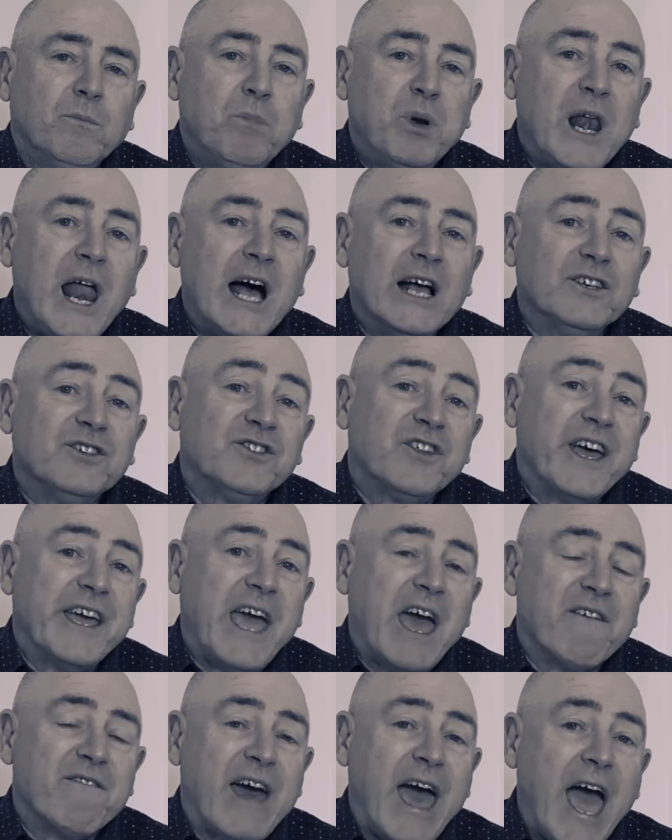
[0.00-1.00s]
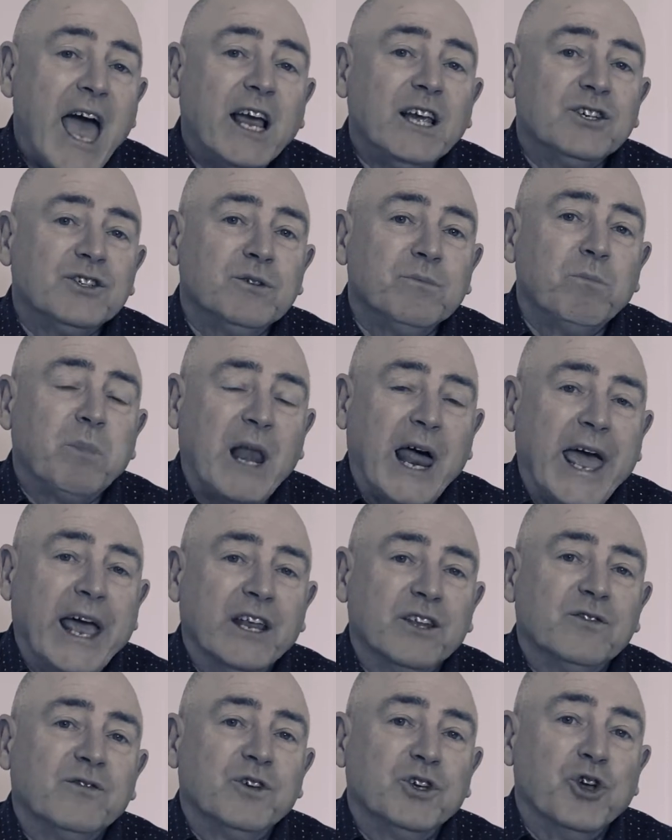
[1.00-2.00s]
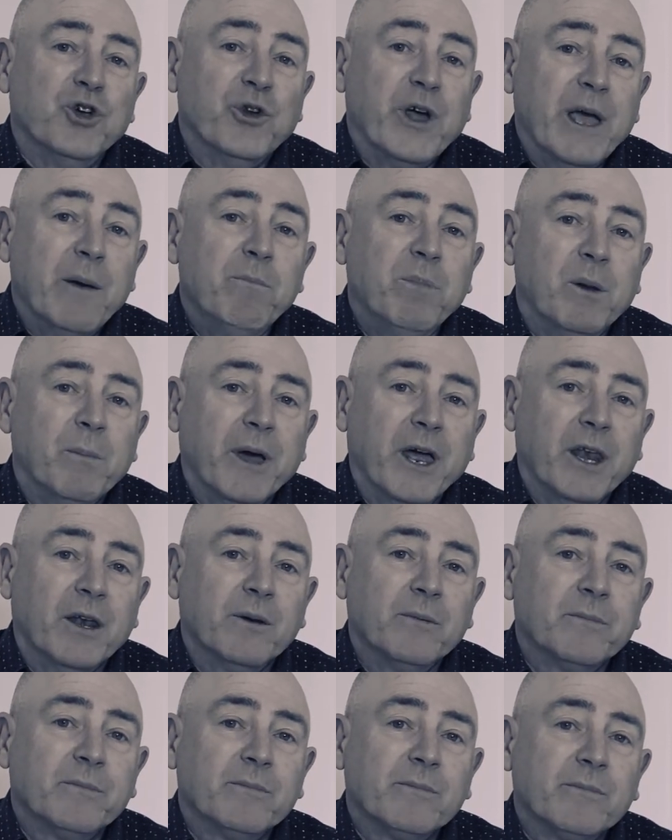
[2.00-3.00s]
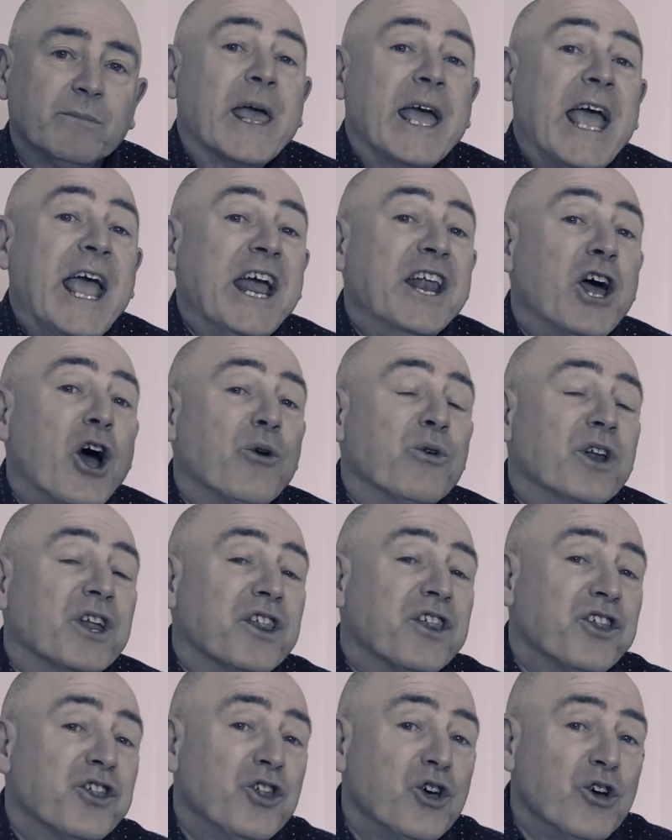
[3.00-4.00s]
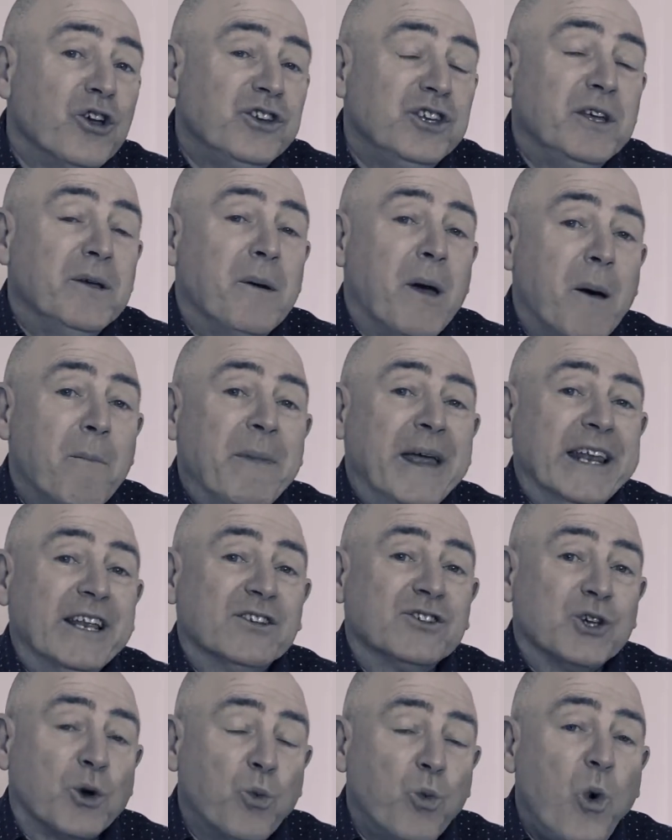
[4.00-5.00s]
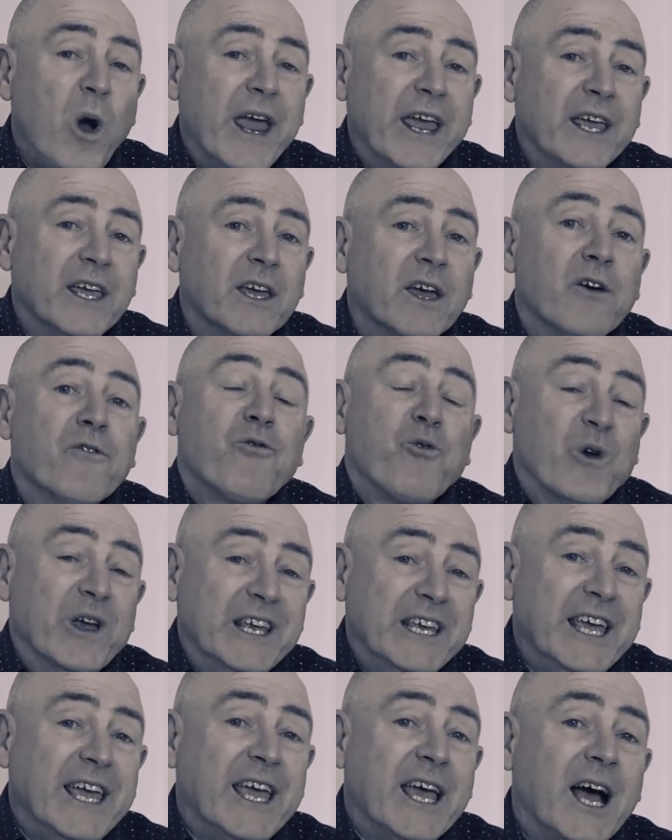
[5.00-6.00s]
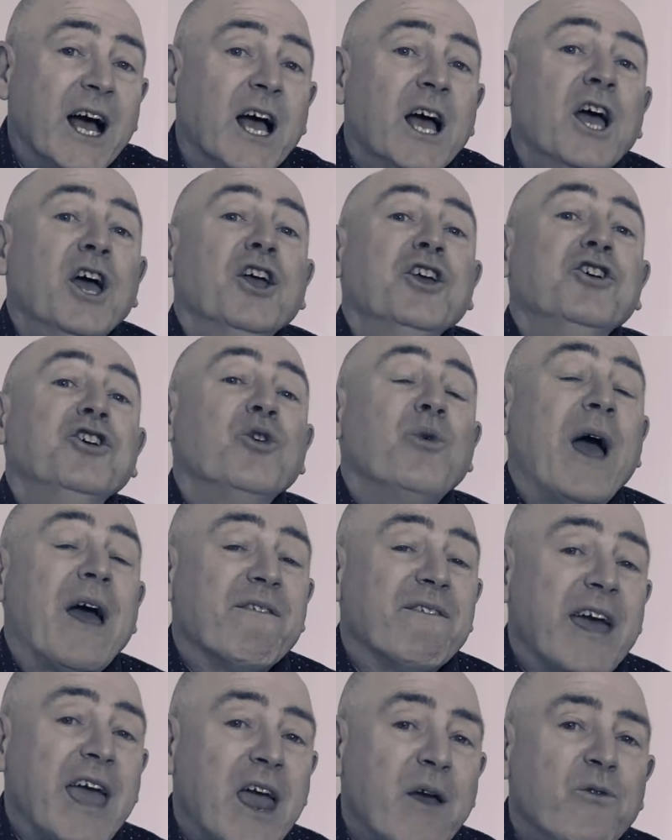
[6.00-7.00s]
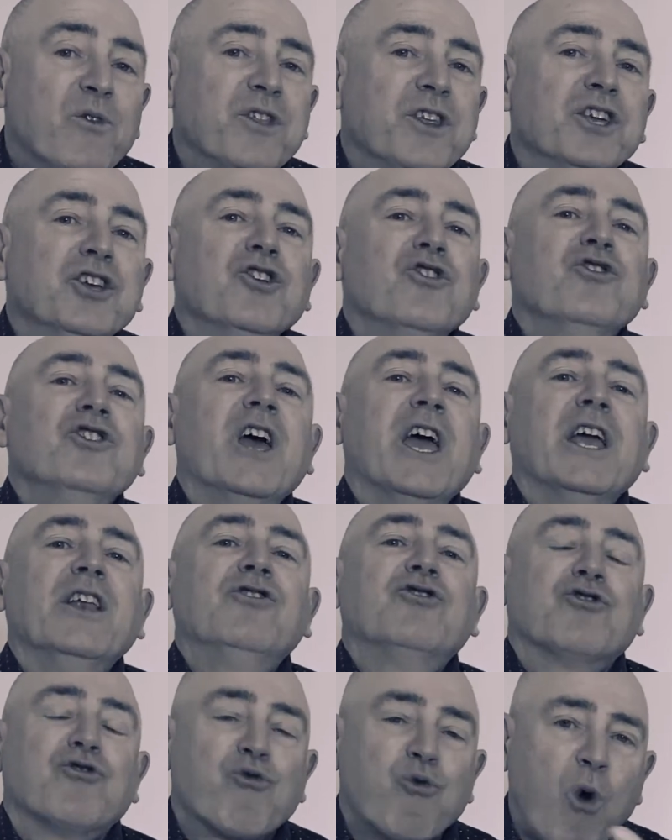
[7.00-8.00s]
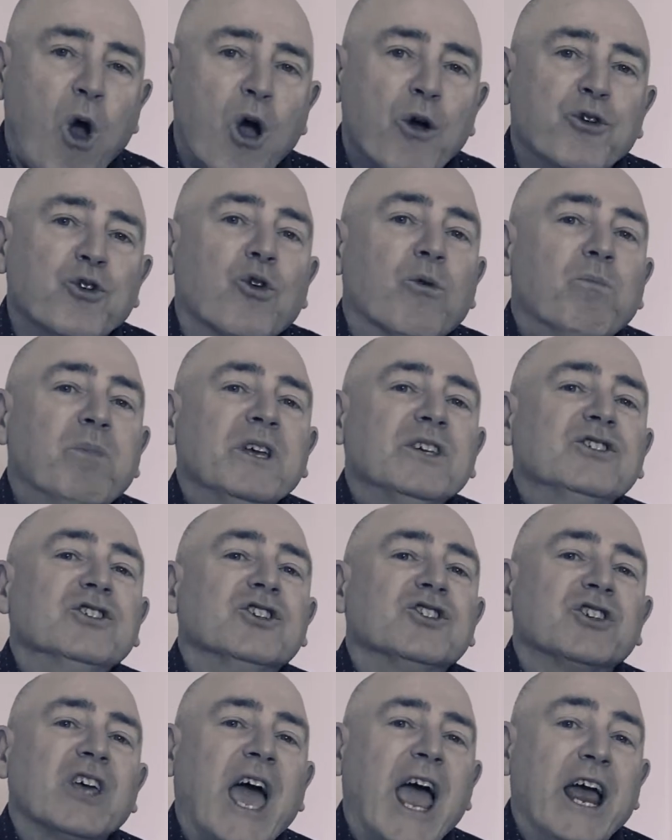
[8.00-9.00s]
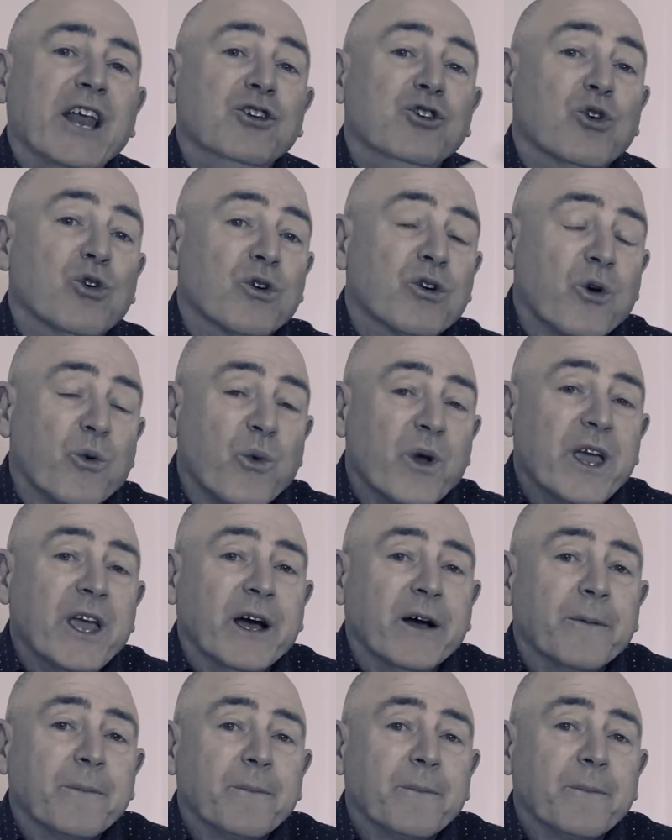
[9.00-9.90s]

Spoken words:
Plus, they have action plans for you to implement. In only 30 minutes a week for a year, you have everything you need to grow your business and your career.